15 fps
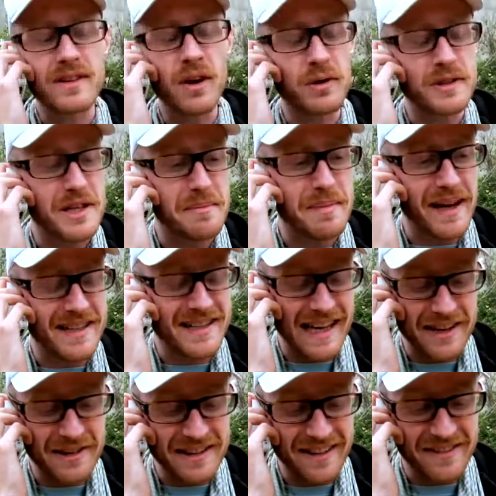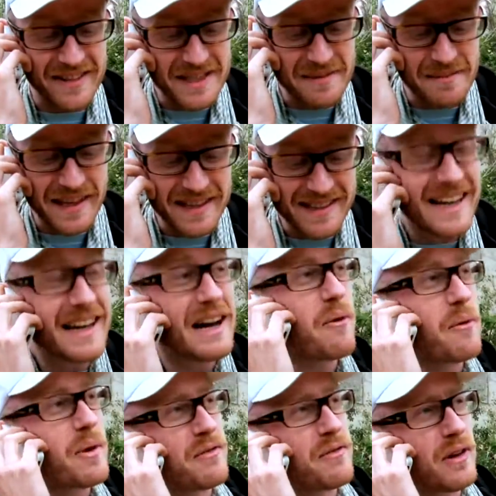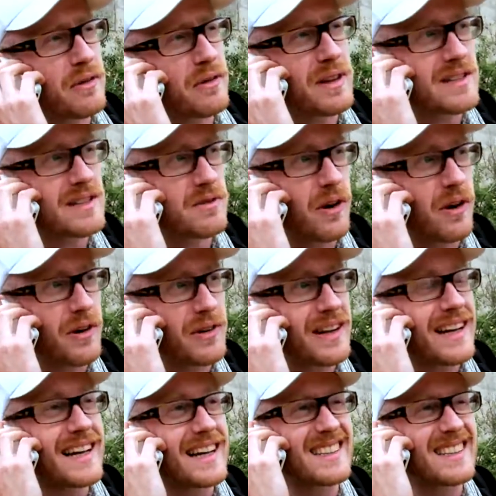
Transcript: No GPS, I don't have a GPS. We follow this road